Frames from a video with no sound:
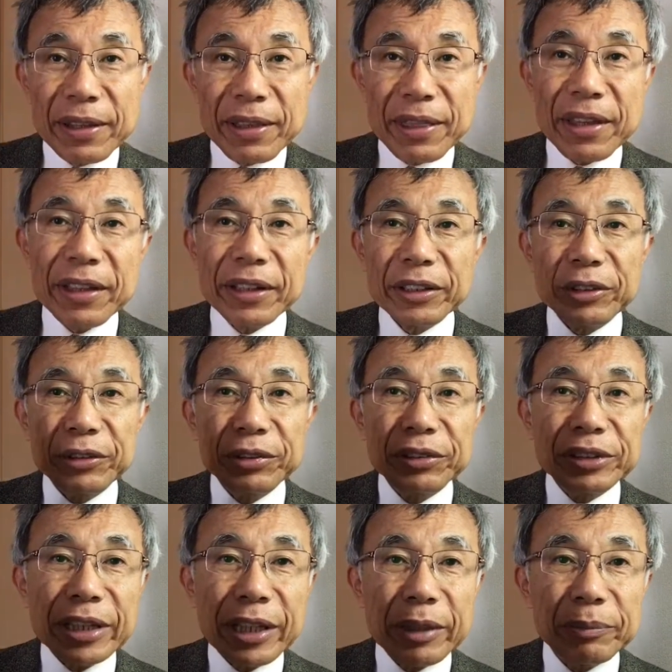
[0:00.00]
There are two
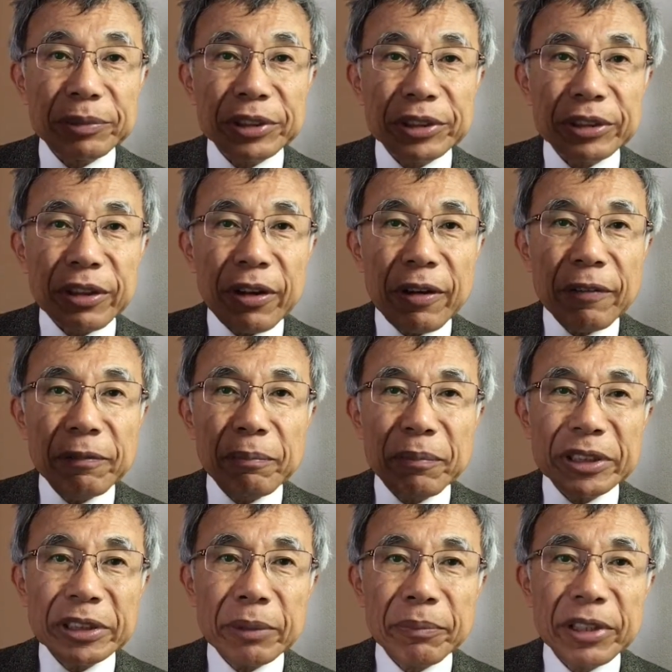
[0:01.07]
types of
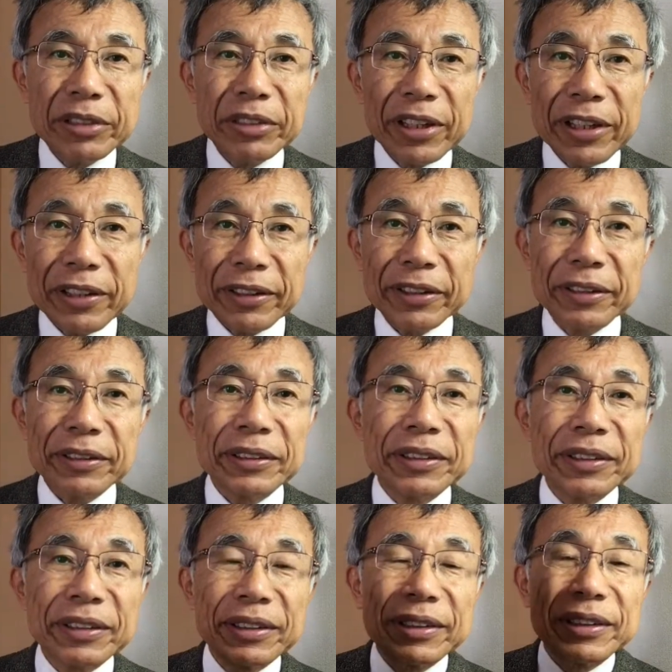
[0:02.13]
measurement error:
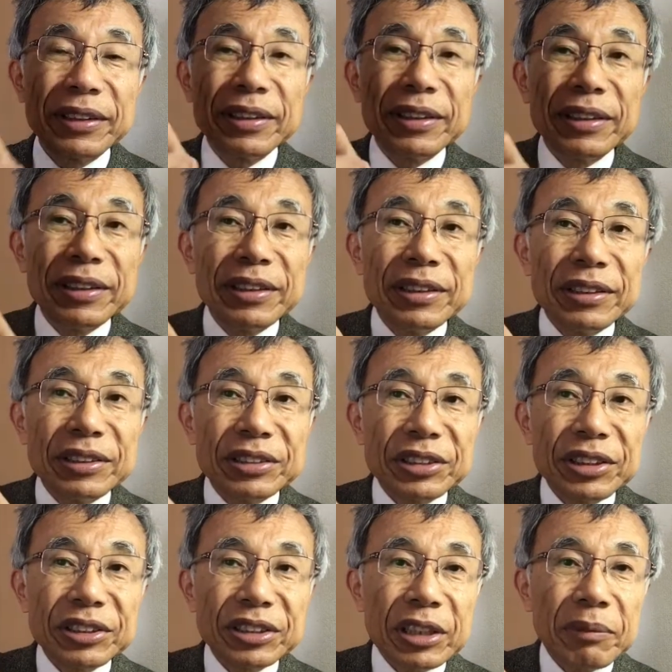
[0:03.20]

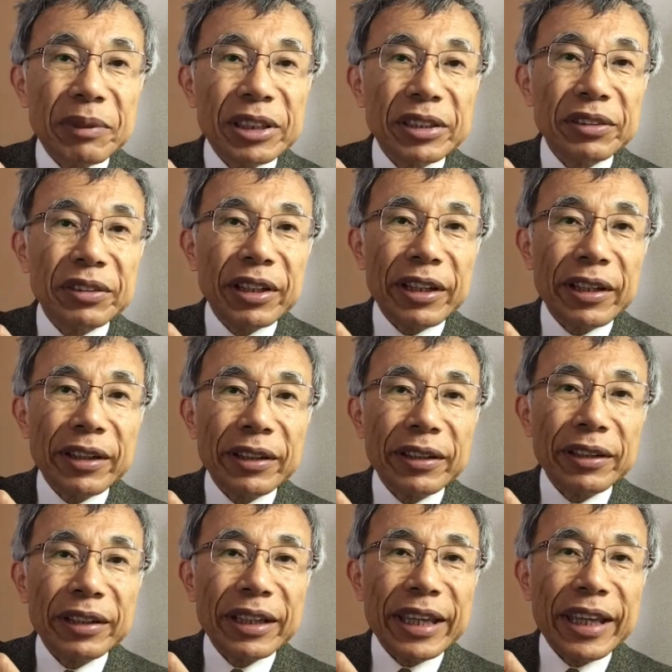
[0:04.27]
systematic error
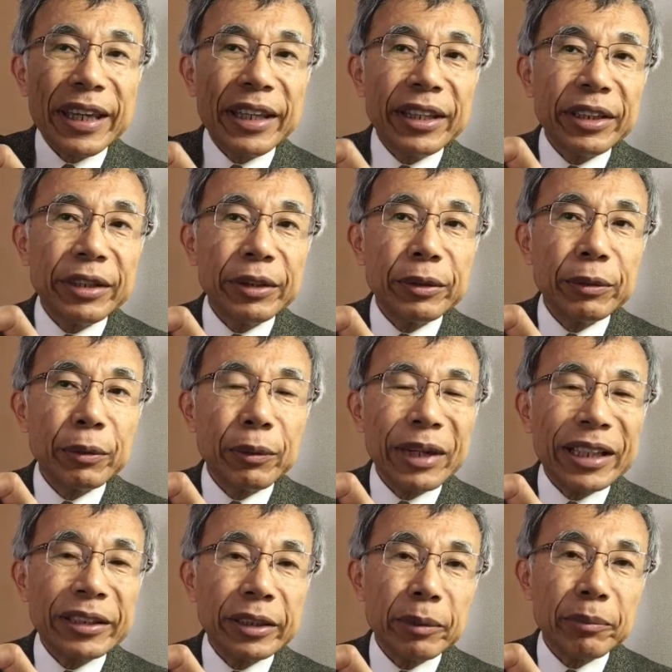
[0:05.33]
and
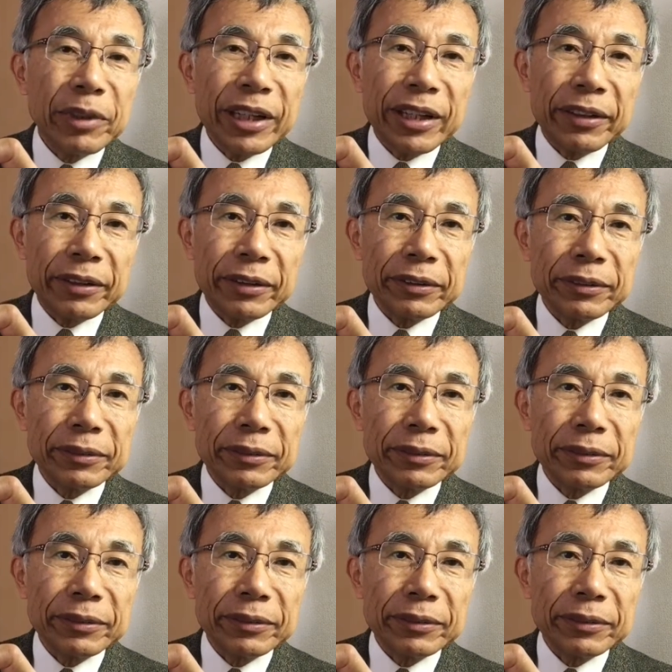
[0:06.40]
random error.